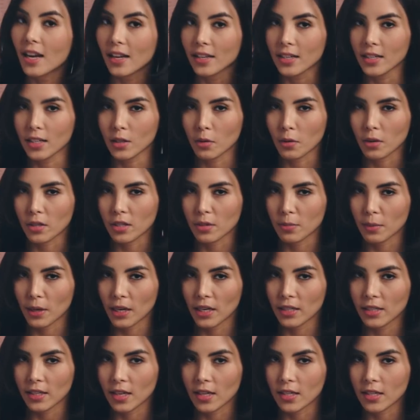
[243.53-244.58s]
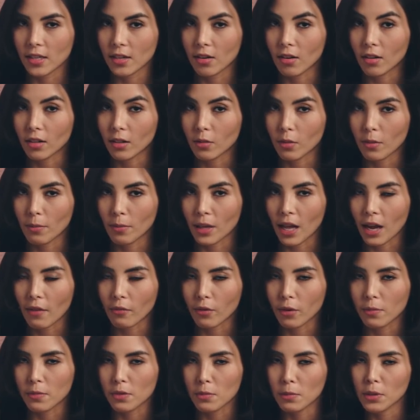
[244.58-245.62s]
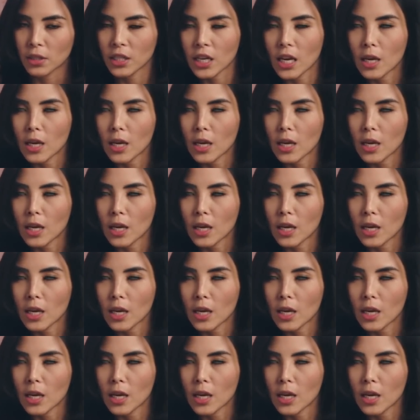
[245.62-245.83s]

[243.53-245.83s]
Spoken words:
Daddy Squarespace has an all-in-one platform to build